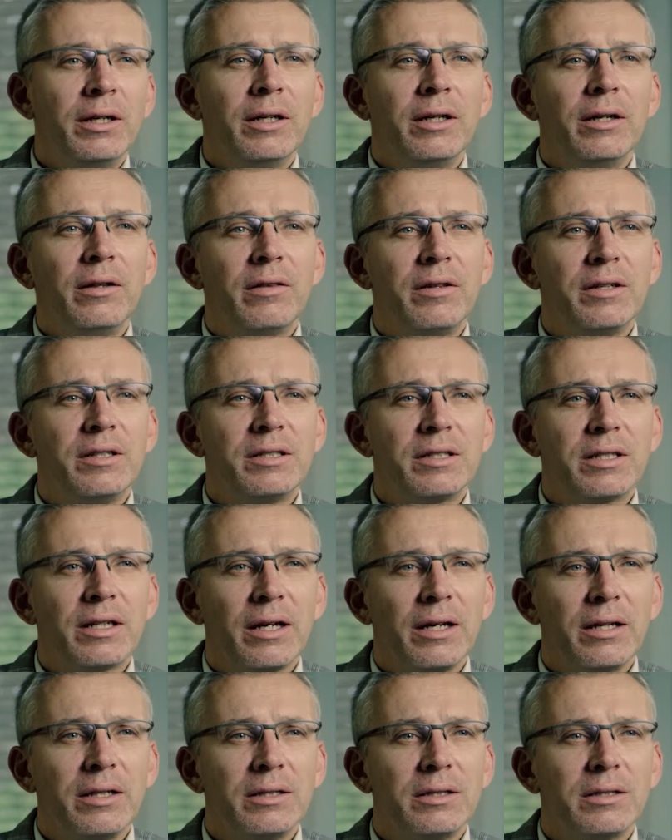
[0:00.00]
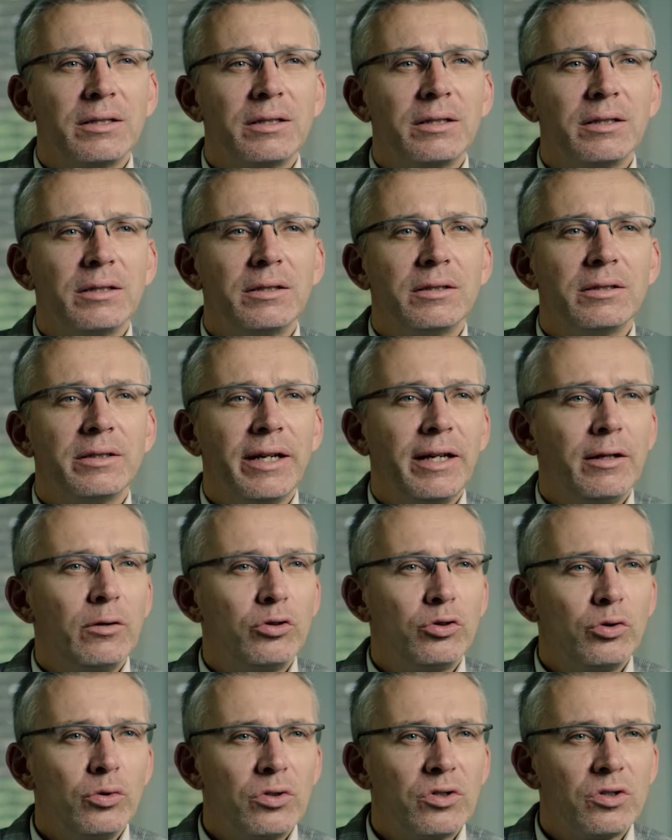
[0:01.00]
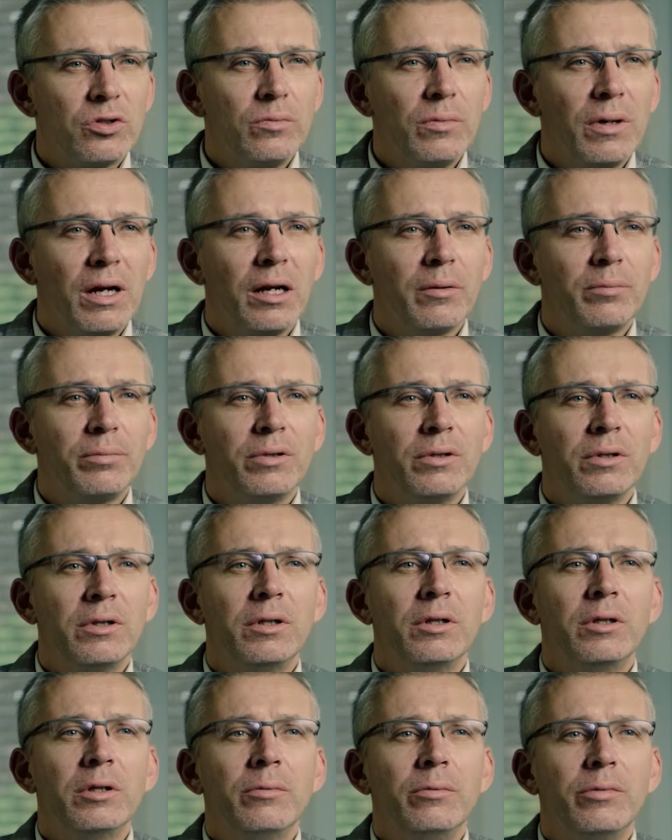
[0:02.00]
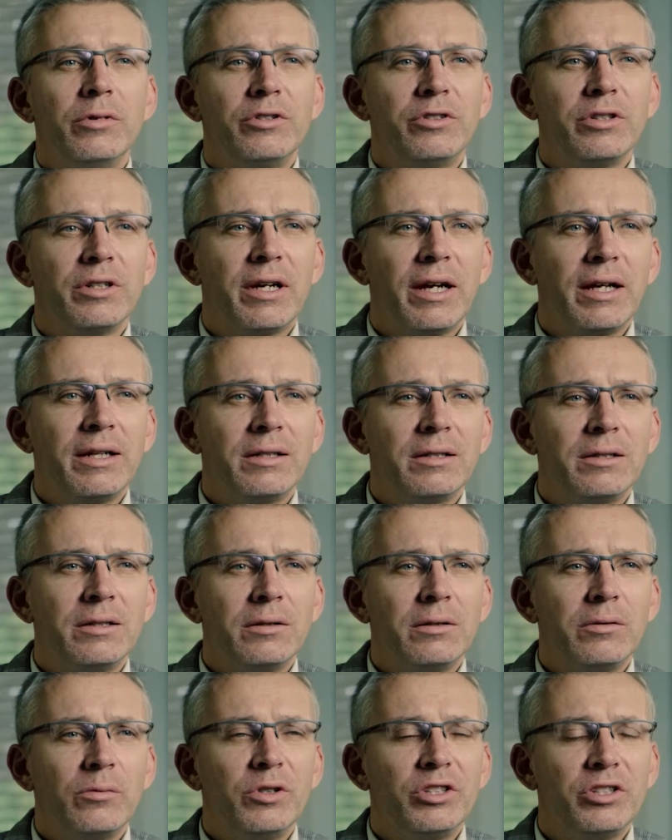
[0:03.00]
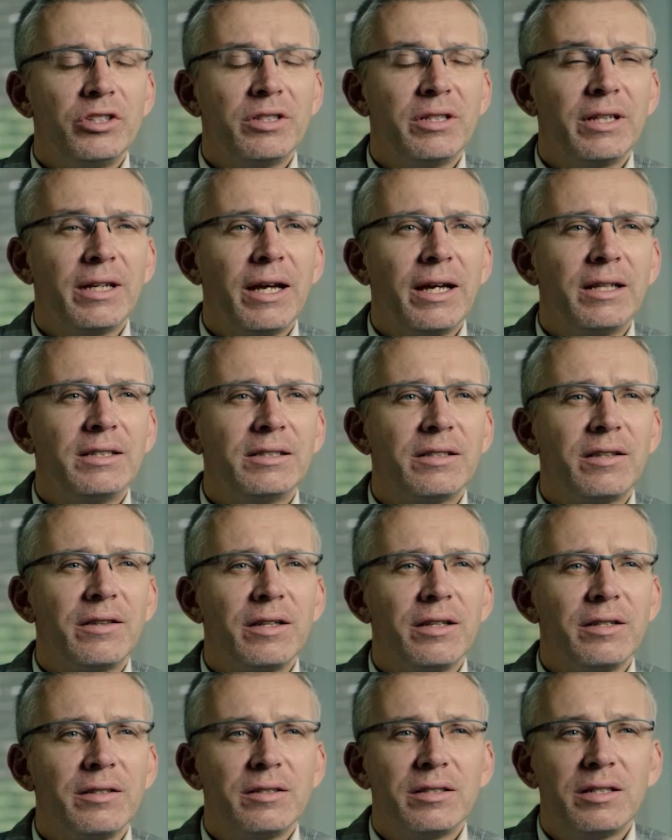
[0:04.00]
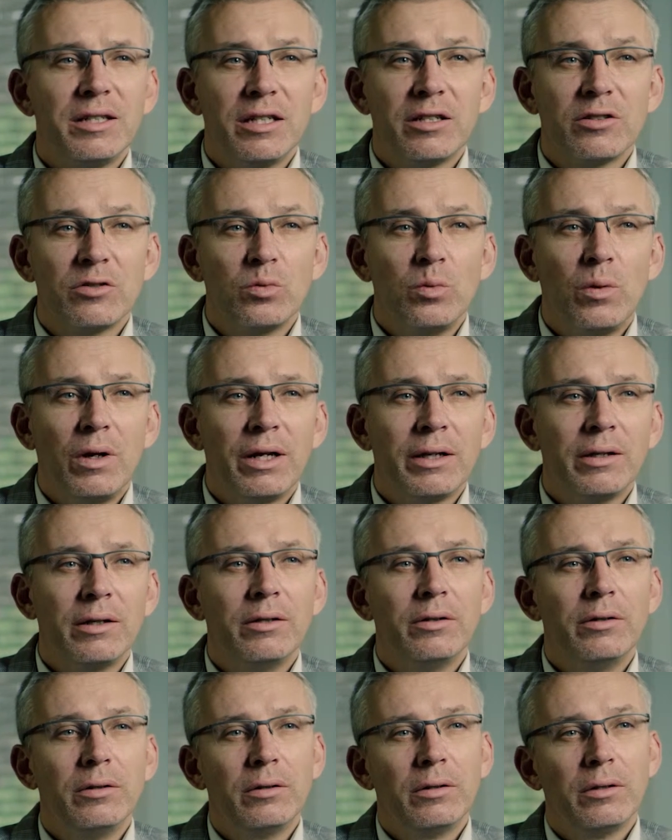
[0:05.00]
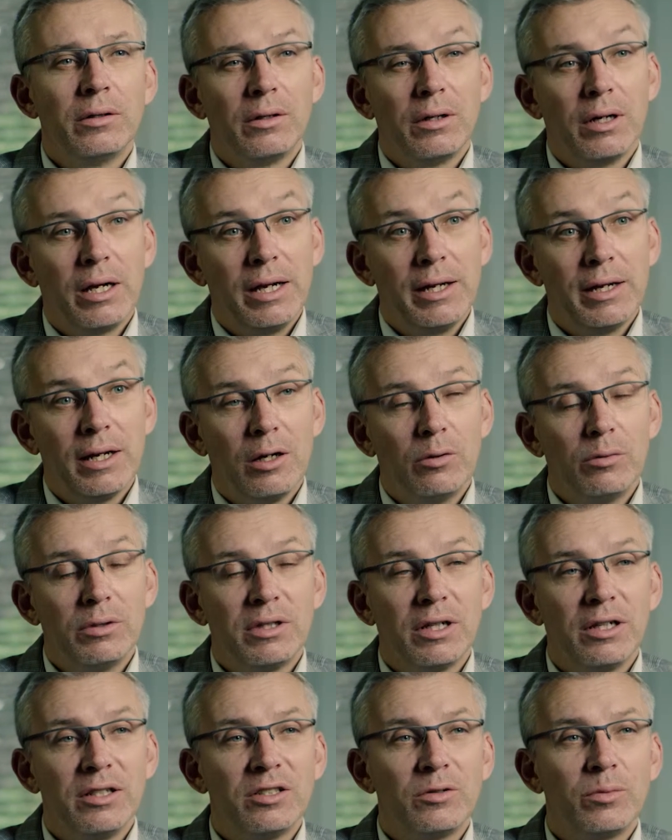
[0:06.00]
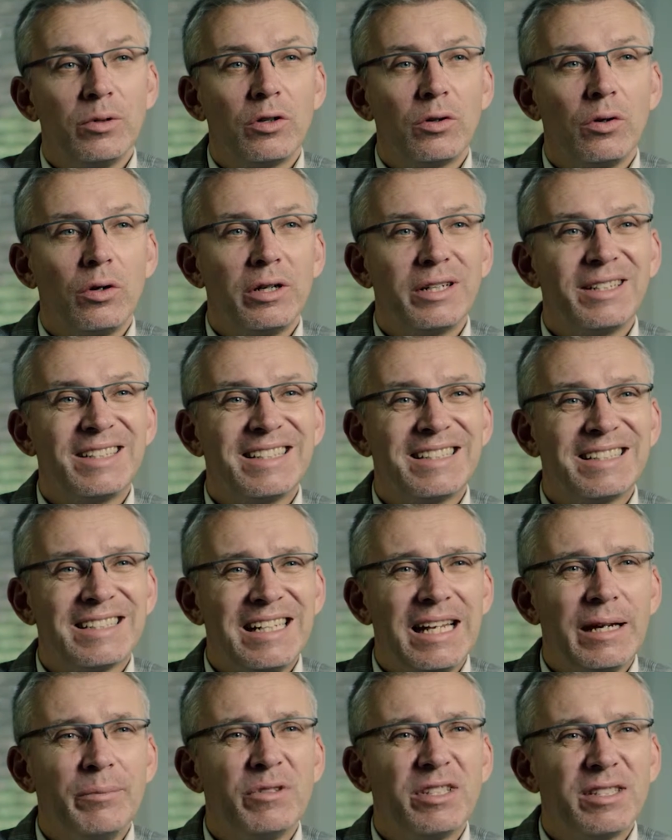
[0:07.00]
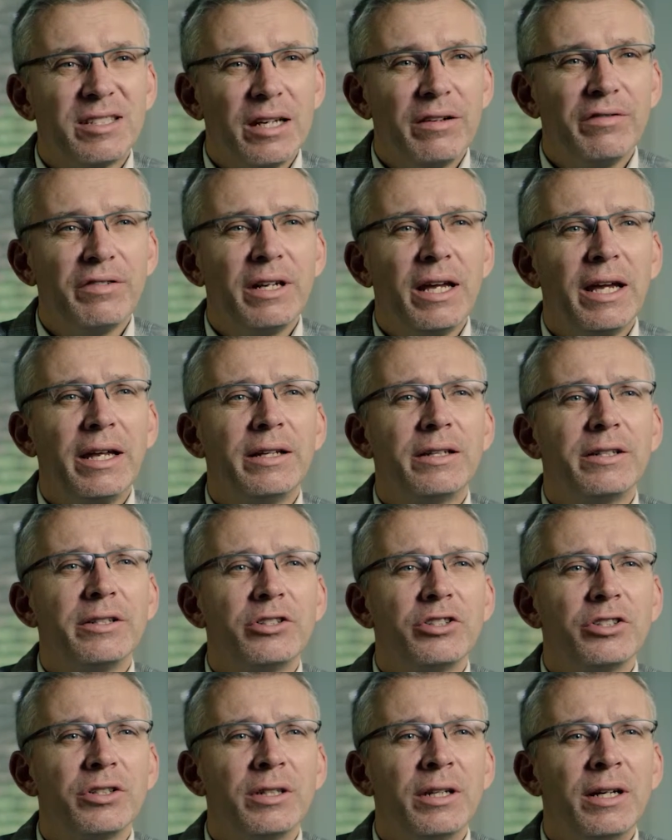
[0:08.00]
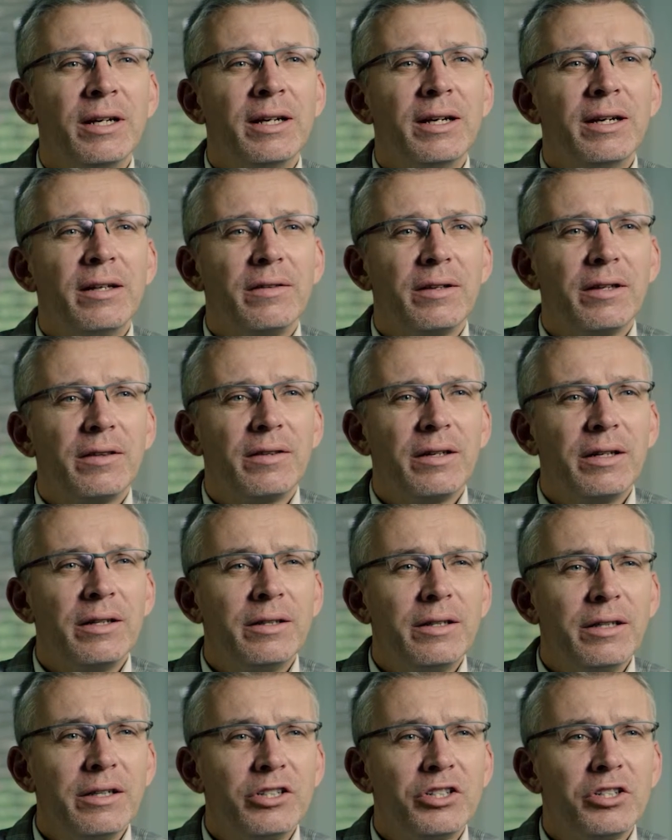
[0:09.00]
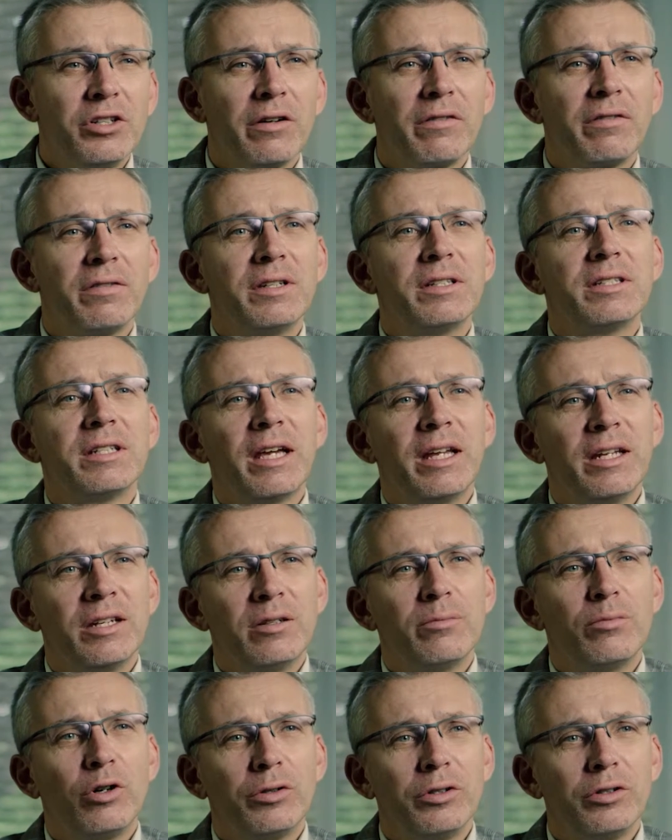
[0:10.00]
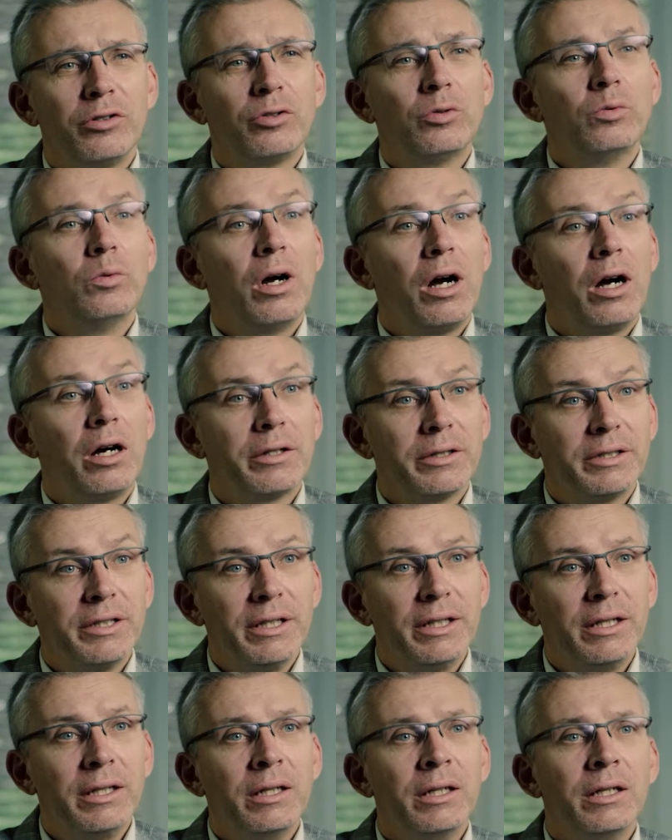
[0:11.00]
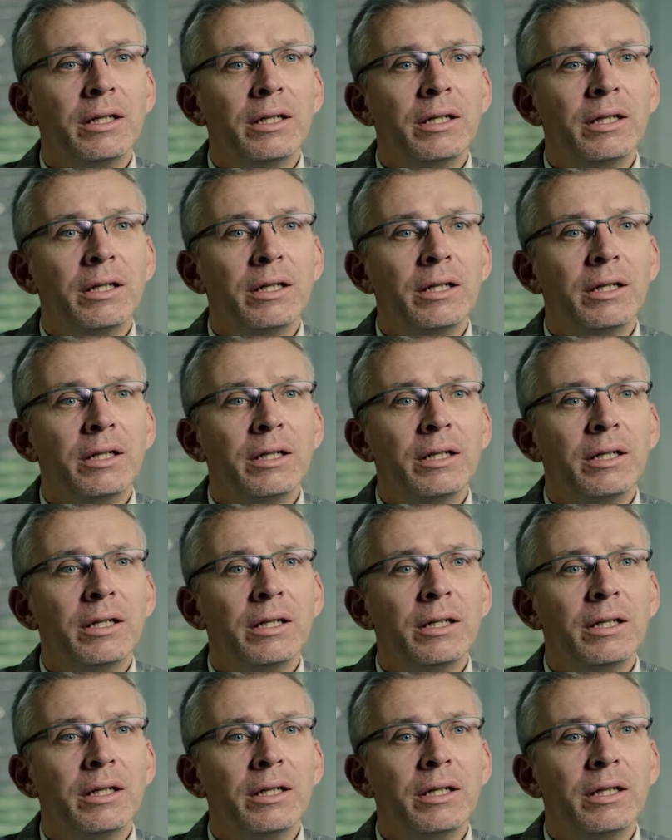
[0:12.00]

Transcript: in this case the elotuzumab, which is against the CS1, and nowadays we call it SLAM7 antigen, that the addition of this antibody to RD